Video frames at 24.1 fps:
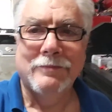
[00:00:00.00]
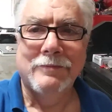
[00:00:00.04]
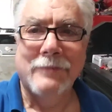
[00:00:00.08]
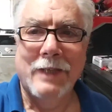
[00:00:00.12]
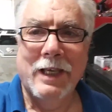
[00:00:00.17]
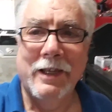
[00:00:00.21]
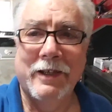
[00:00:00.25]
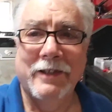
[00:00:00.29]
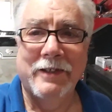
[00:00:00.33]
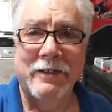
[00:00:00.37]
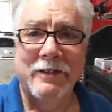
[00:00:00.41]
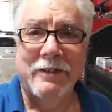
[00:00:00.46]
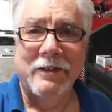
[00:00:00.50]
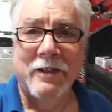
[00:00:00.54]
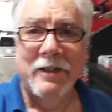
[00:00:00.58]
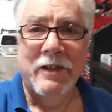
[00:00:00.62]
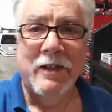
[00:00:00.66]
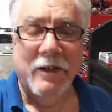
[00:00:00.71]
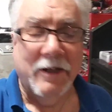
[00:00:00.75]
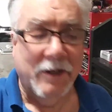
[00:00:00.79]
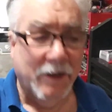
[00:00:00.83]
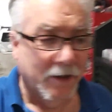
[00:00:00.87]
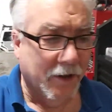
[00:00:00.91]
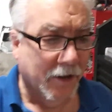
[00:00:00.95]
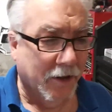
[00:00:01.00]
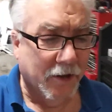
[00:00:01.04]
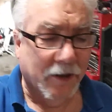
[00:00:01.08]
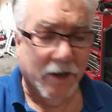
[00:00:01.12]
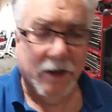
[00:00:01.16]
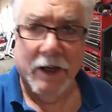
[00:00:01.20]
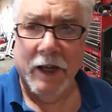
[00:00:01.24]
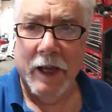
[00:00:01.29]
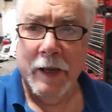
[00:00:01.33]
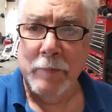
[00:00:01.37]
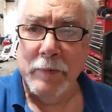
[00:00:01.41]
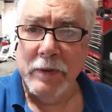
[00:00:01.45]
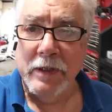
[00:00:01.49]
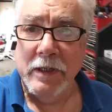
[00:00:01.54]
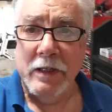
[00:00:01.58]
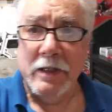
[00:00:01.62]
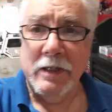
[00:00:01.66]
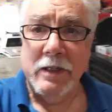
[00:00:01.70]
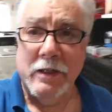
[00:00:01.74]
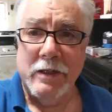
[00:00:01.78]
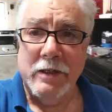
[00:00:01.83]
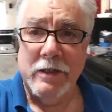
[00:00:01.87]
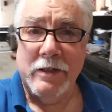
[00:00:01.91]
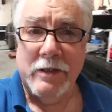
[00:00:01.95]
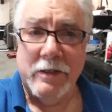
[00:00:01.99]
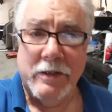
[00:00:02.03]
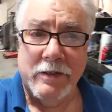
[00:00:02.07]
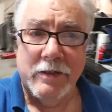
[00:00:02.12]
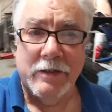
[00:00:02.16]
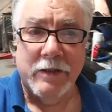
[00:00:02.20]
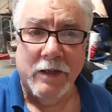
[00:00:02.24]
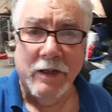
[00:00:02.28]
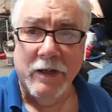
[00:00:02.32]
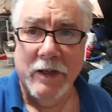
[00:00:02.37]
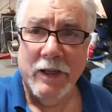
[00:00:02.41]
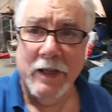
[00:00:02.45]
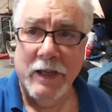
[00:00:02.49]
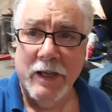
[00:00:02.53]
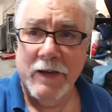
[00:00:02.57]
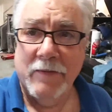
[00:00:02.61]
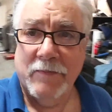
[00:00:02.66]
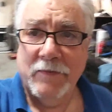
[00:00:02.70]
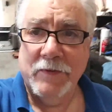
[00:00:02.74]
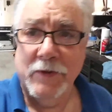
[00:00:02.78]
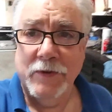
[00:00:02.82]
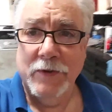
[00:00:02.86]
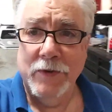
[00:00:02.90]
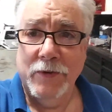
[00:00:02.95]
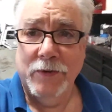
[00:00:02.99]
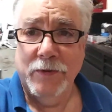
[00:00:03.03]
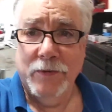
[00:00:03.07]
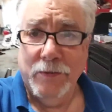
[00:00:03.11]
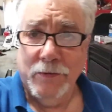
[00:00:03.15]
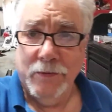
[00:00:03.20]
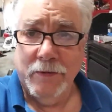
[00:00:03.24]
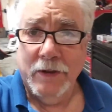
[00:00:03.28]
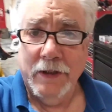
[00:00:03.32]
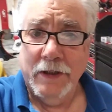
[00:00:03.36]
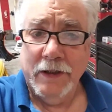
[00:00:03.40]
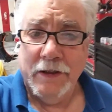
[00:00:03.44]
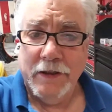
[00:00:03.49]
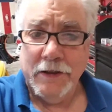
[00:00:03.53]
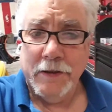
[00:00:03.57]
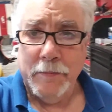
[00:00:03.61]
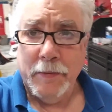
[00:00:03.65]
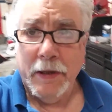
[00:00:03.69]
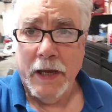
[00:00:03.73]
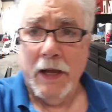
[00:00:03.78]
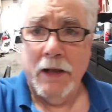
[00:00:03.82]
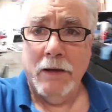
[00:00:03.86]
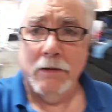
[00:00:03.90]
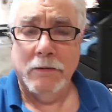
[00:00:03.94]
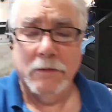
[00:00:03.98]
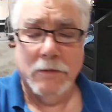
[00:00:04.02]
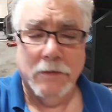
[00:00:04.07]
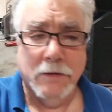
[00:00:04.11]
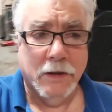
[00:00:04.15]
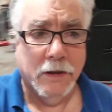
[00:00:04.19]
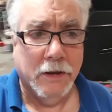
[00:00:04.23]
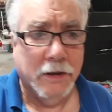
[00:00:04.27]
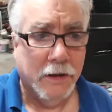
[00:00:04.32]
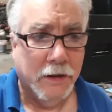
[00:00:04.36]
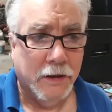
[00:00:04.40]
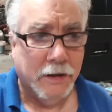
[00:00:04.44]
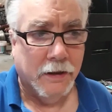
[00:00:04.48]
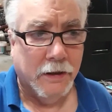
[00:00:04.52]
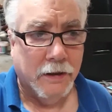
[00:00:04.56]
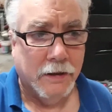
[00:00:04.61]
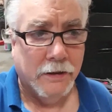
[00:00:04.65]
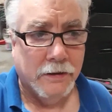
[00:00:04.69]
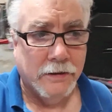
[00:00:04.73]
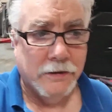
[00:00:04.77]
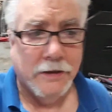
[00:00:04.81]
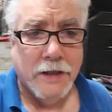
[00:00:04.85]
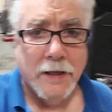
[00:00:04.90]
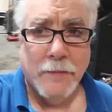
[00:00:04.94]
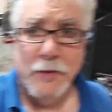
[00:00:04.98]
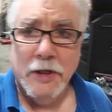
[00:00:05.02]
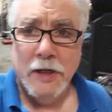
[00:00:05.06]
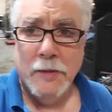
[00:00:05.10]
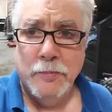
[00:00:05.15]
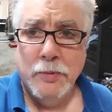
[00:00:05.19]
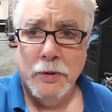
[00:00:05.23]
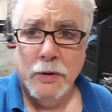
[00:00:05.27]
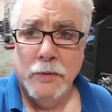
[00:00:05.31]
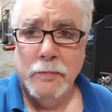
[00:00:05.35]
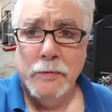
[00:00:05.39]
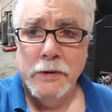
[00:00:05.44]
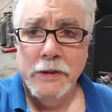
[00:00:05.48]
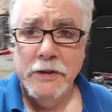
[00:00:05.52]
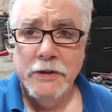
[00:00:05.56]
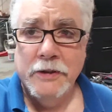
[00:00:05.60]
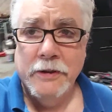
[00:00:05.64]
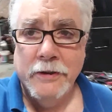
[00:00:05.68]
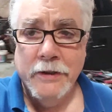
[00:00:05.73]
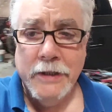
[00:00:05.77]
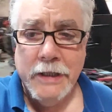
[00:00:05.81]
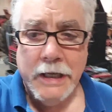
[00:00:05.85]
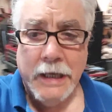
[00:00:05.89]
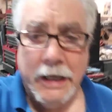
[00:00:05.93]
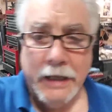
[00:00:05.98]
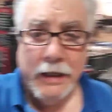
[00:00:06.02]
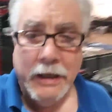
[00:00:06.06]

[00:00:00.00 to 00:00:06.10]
Hey, happy Sunday afternoon. It's about coming up on 1:30.